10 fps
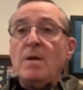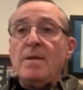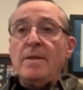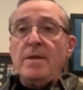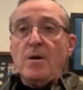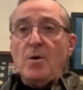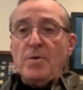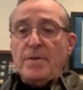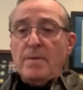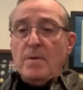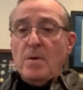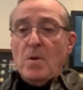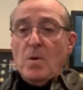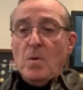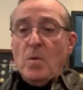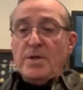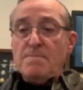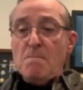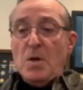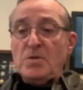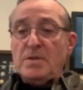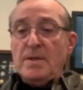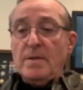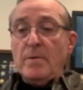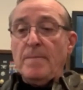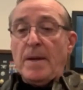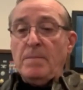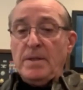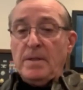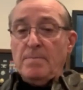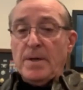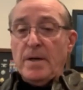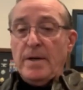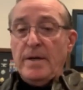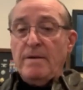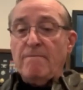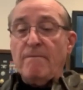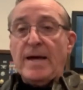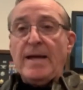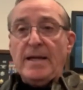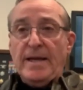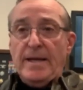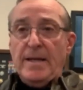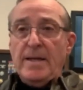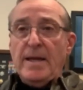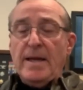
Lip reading: The oath which most in the Republican Party violated